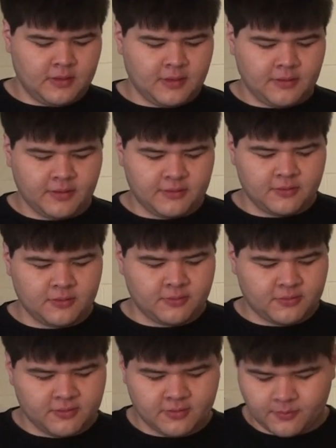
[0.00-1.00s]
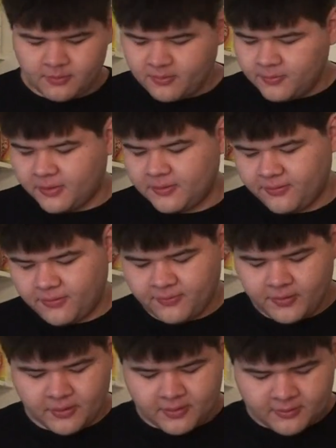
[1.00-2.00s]
unless you do some small different
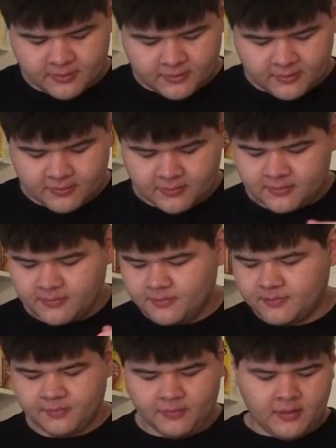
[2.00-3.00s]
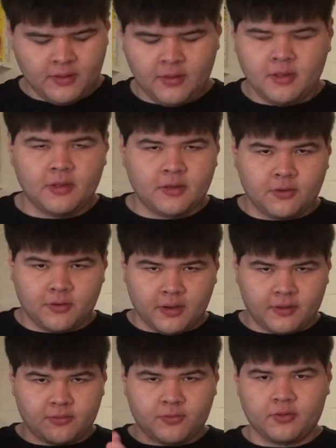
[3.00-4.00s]
variations, your
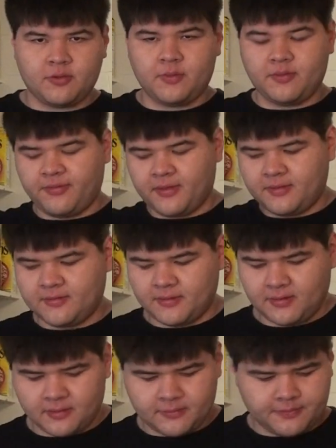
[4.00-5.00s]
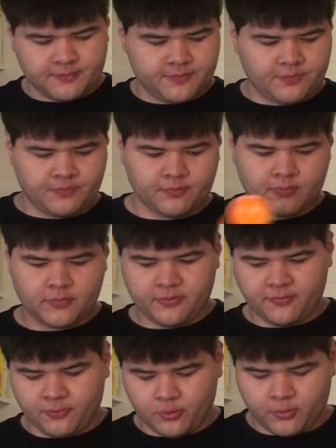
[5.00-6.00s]
hands are going to be facing
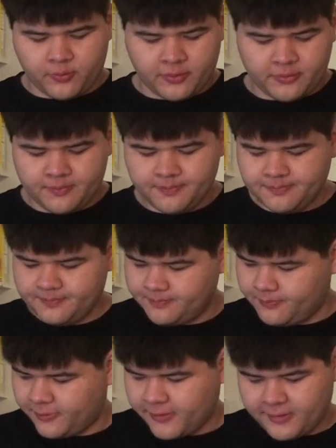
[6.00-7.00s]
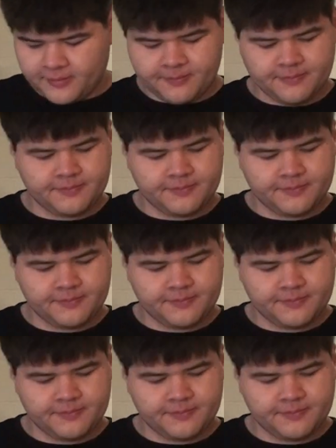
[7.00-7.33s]
forward, right?